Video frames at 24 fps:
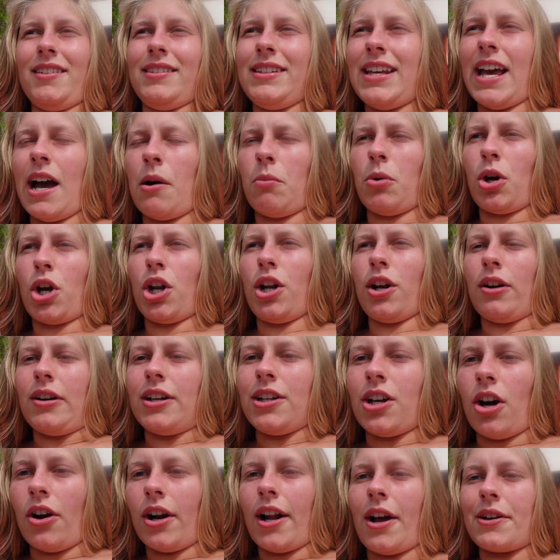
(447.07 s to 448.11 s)
yeah, we're gonna go to
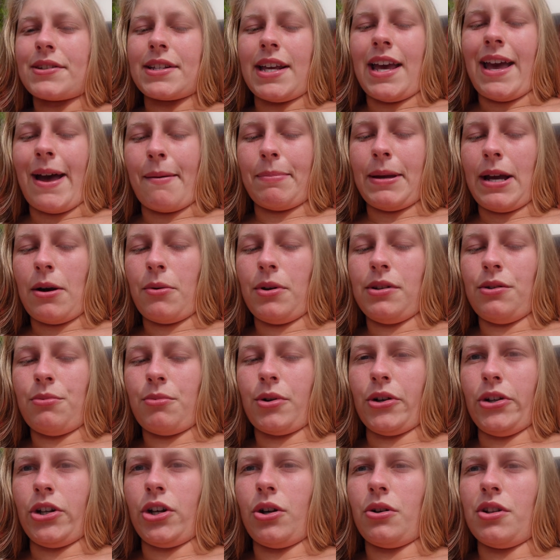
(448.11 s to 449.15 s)
Yard House, get happy hour, and then
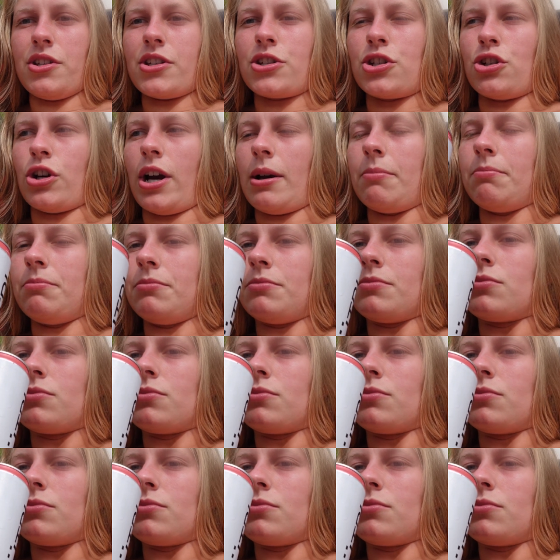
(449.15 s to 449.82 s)
we're gonna go to the strip